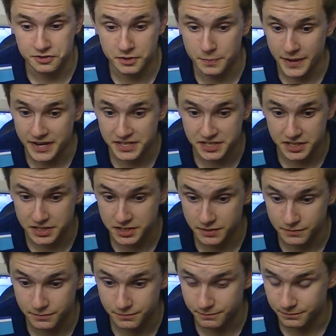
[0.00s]
the basics
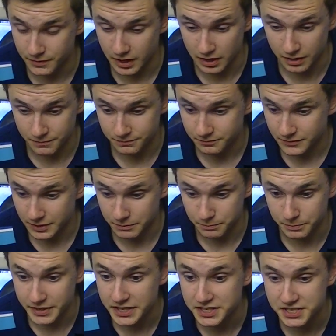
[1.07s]
of
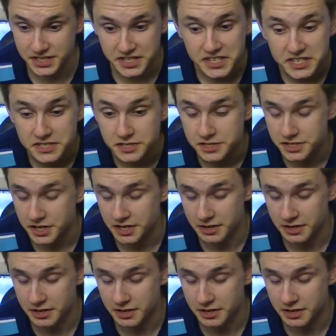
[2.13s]
PCs.